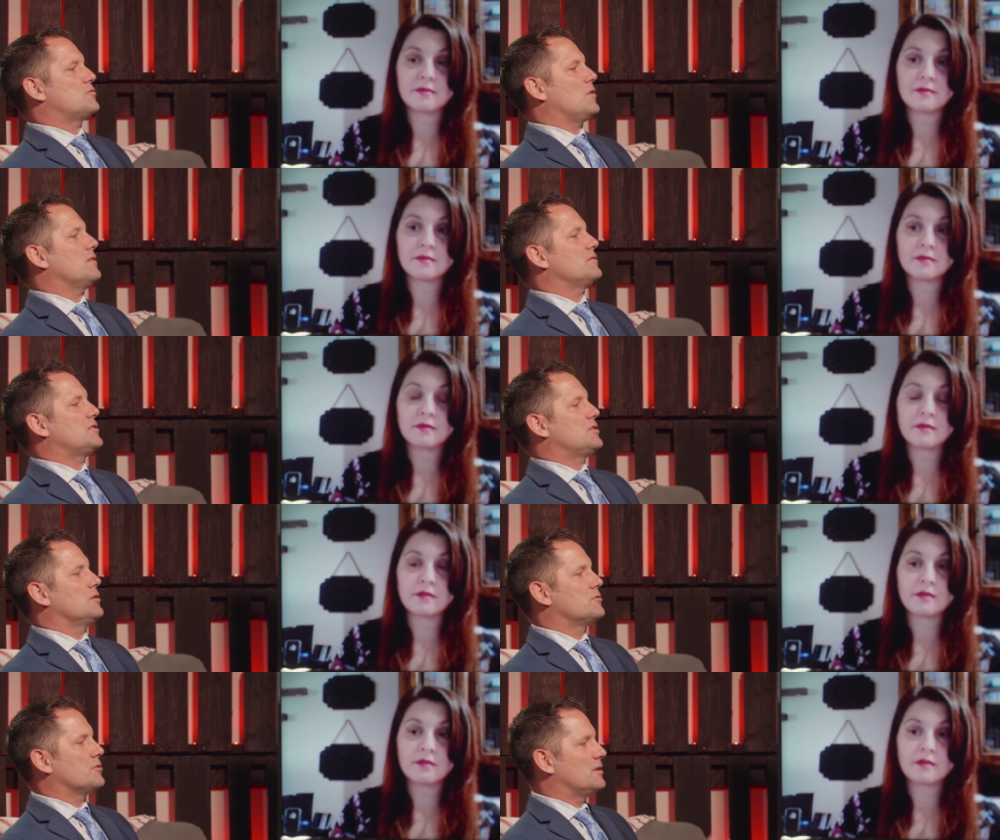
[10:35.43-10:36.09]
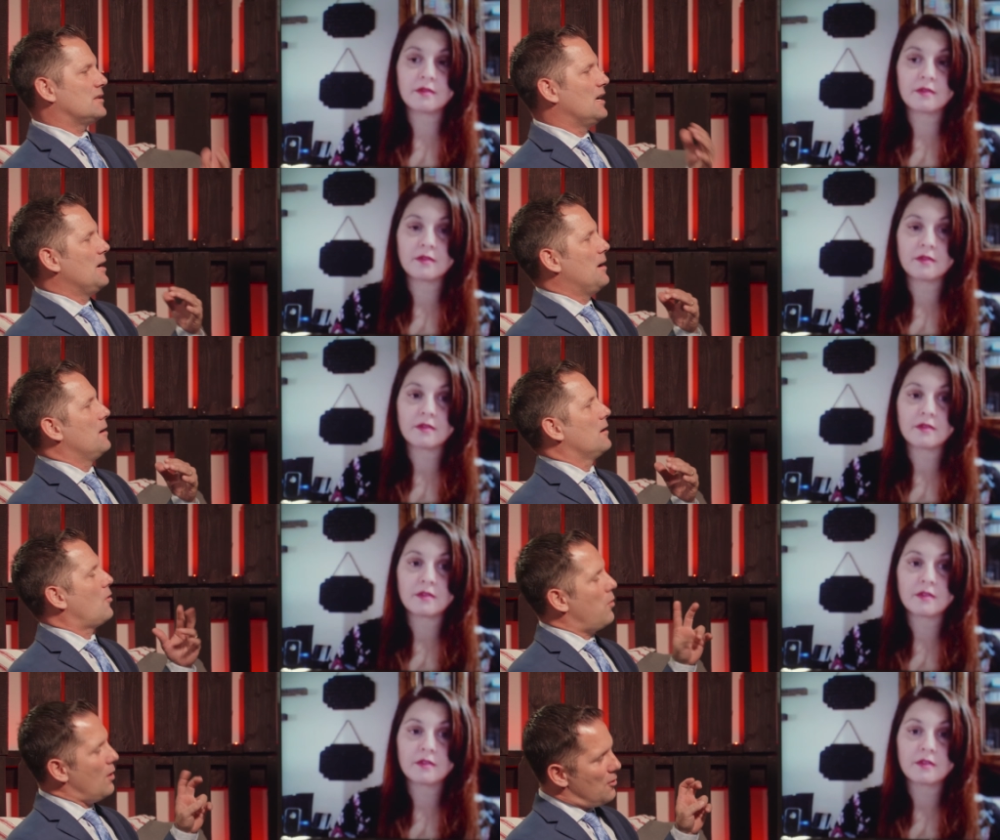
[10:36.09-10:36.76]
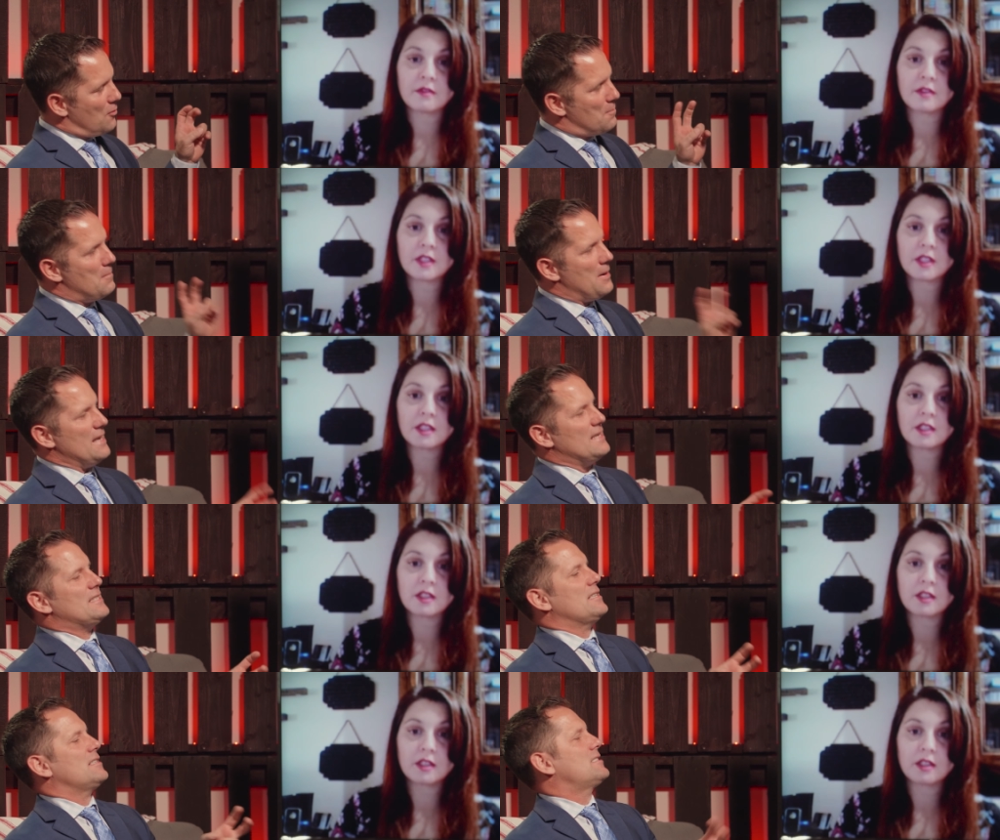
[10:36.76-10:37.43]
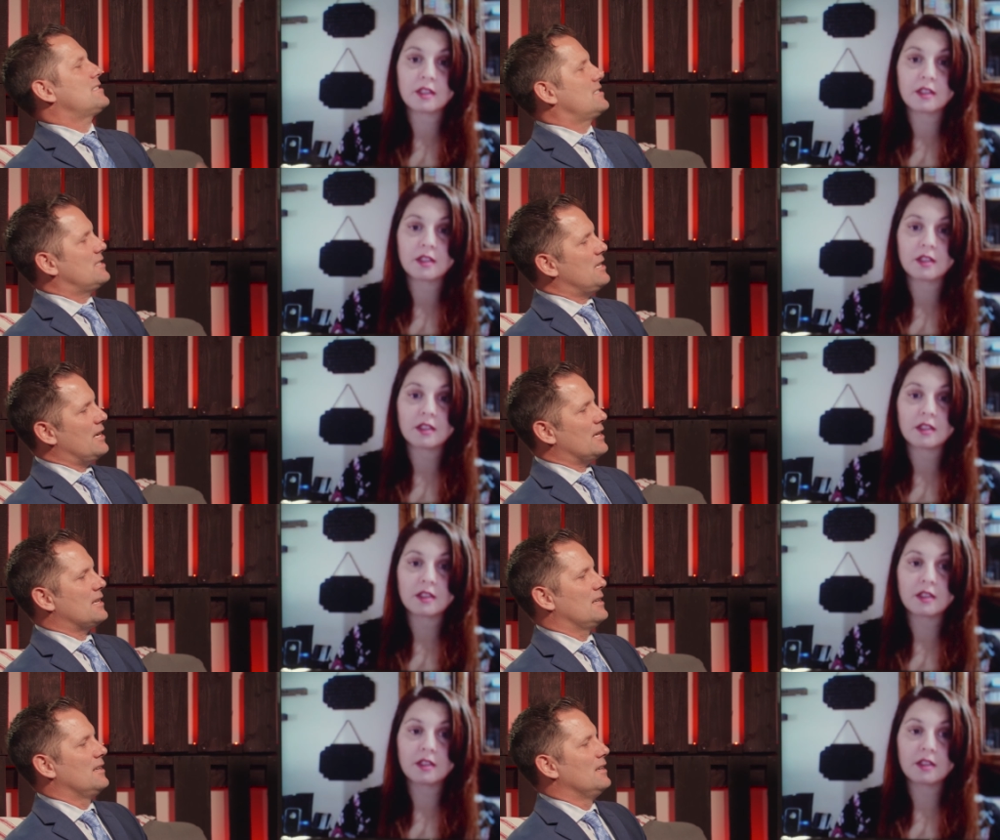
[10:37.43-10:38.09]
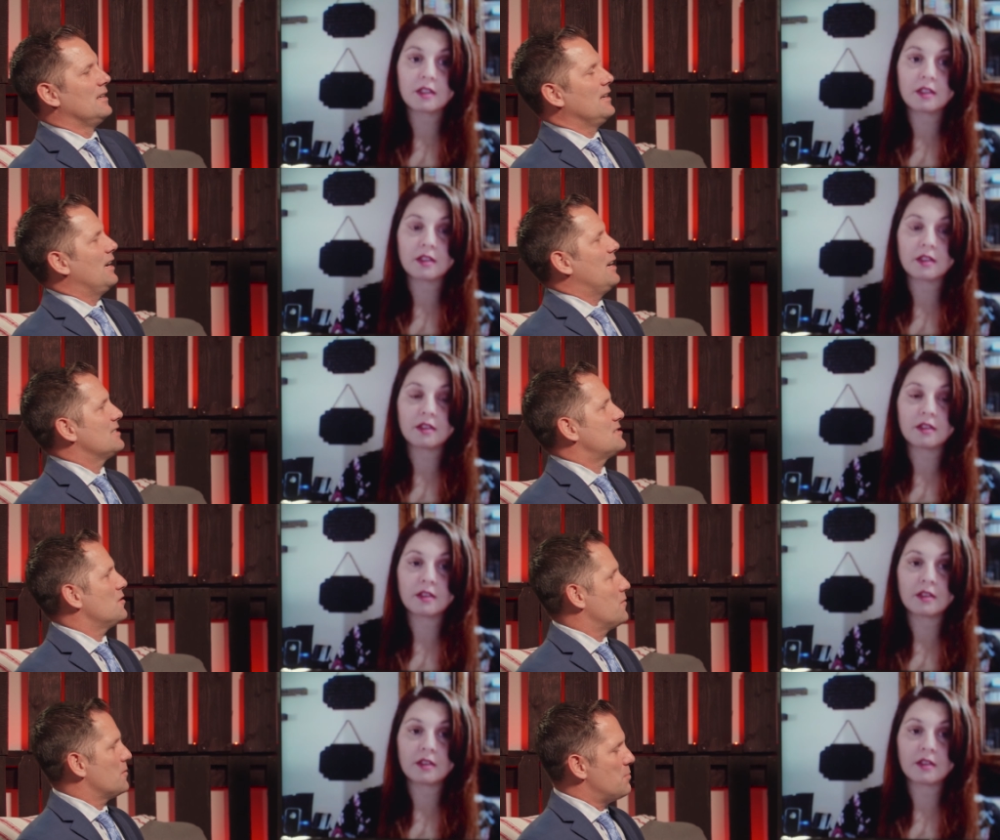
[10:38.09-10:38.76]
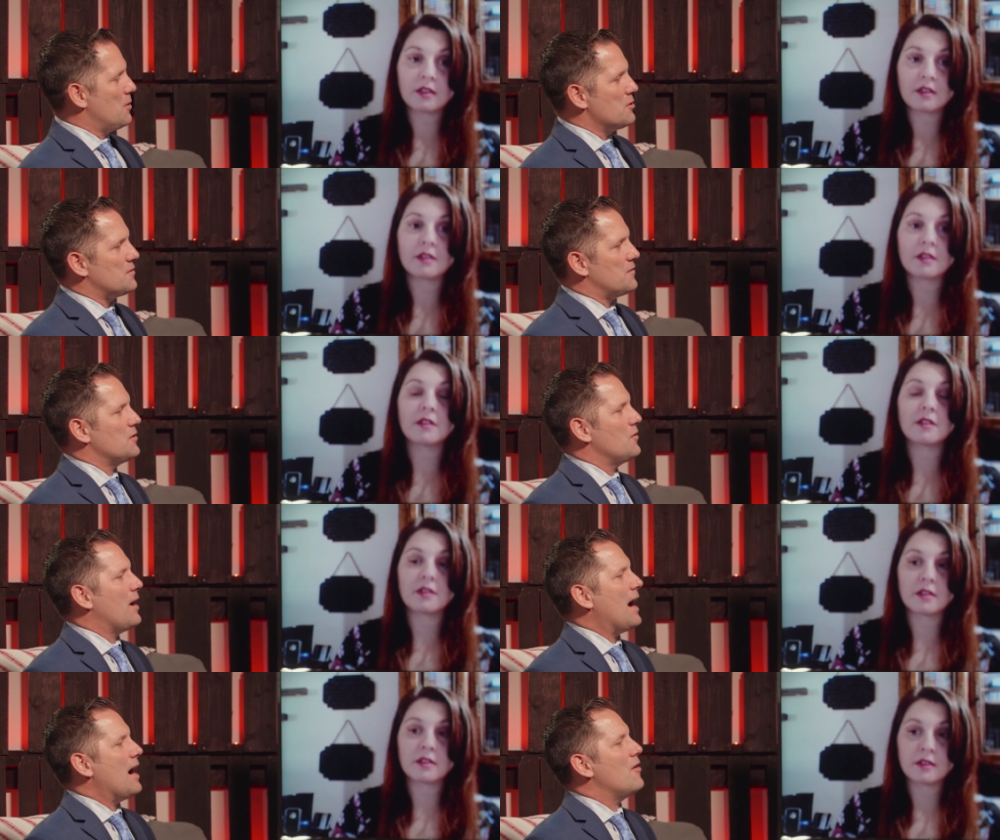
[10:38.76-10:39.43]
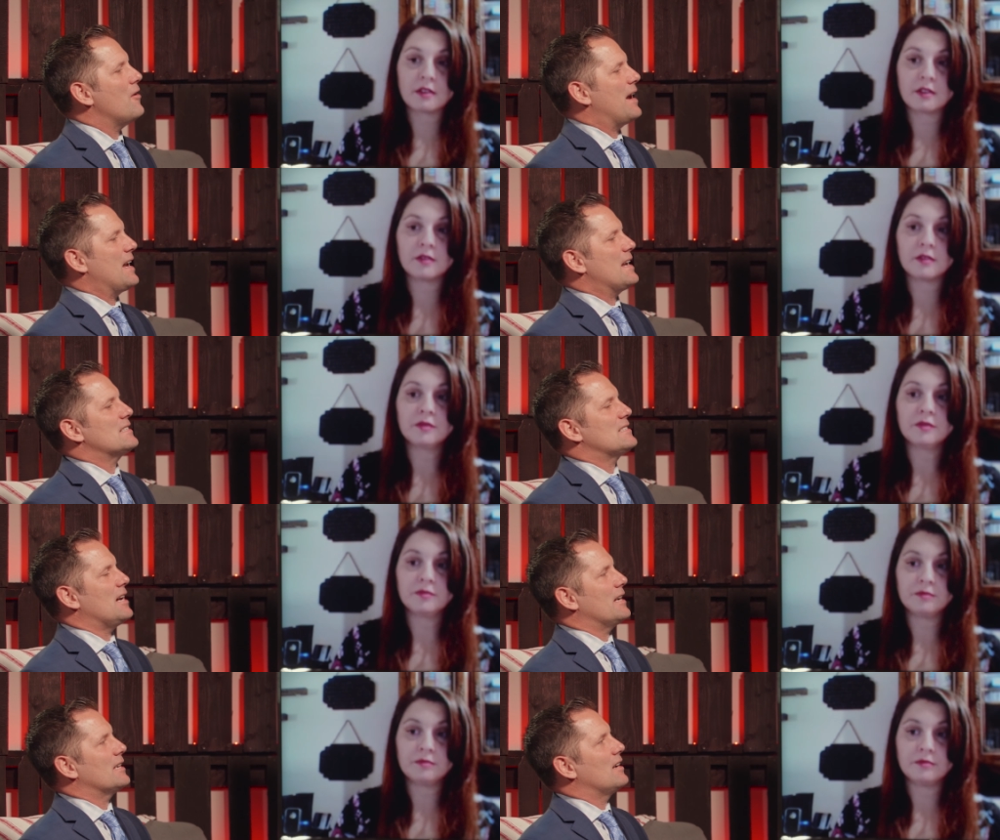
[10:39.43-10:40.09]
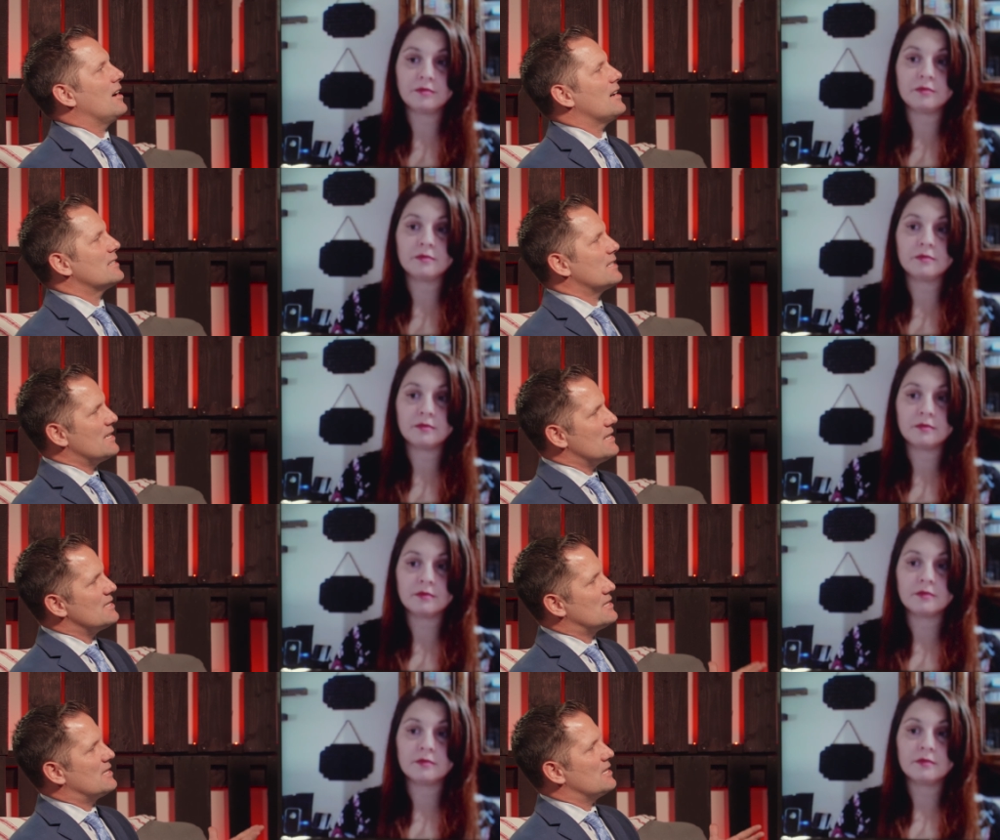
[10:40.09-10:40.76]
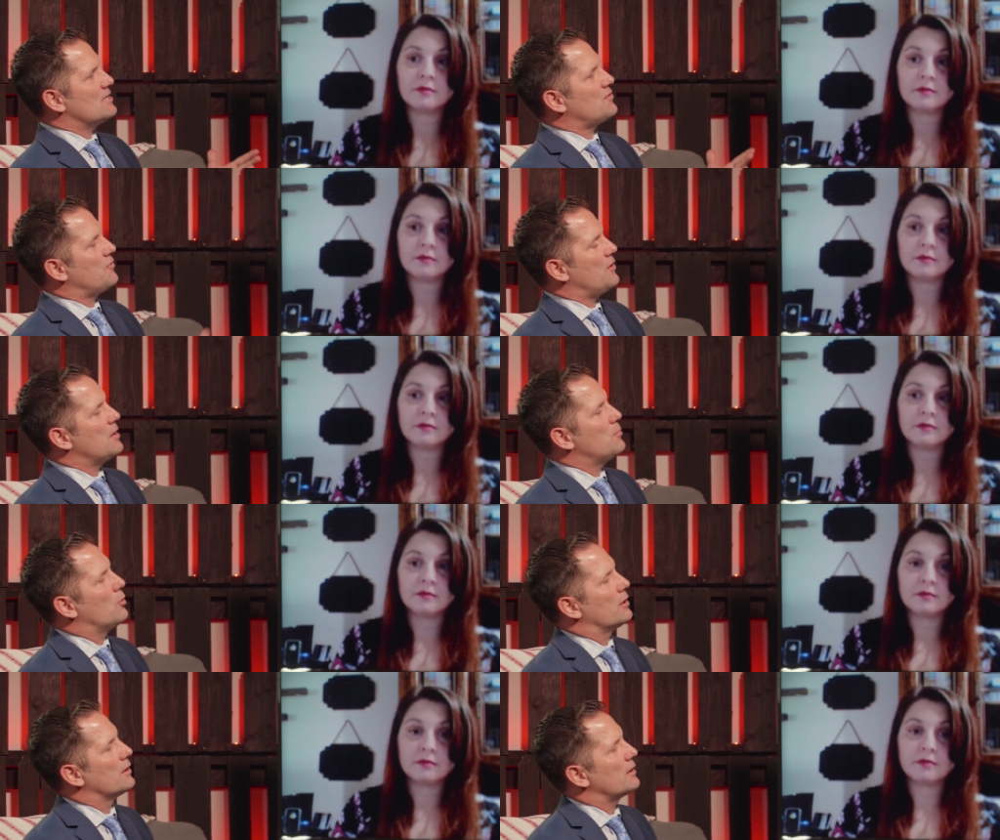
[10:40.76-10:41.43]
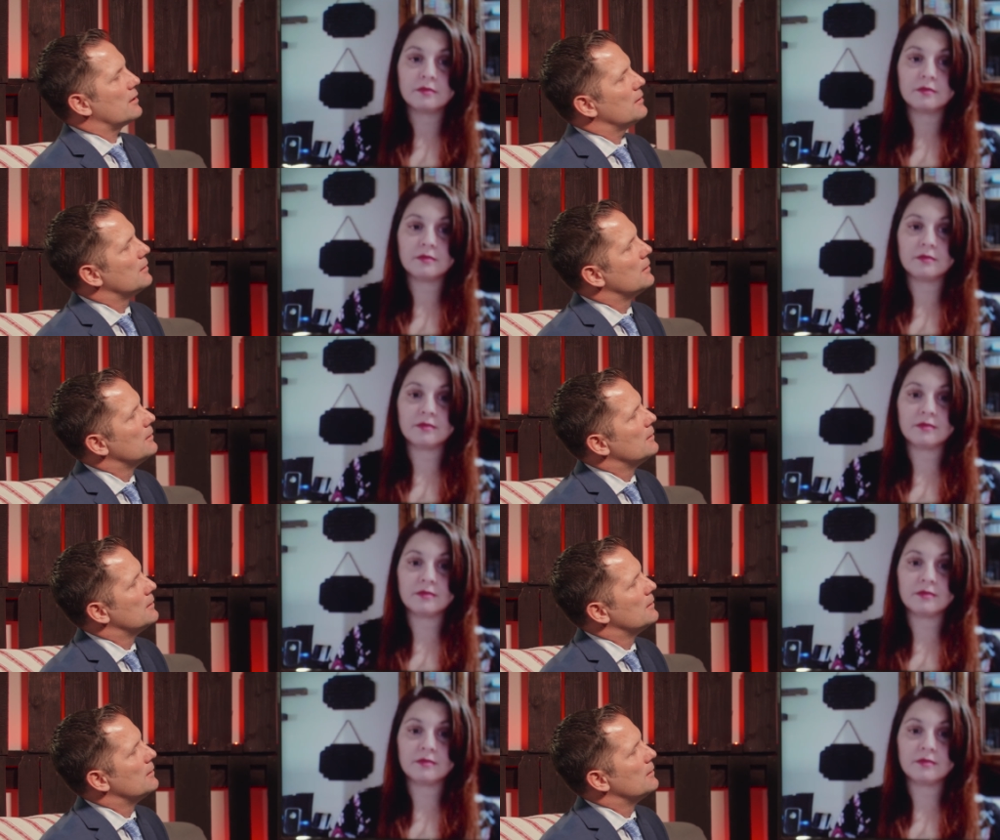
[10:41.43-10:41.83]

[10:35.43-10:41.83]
Speaker 1: through 12 children quote makes us sick. And so for both of you, how anti-God is this framework?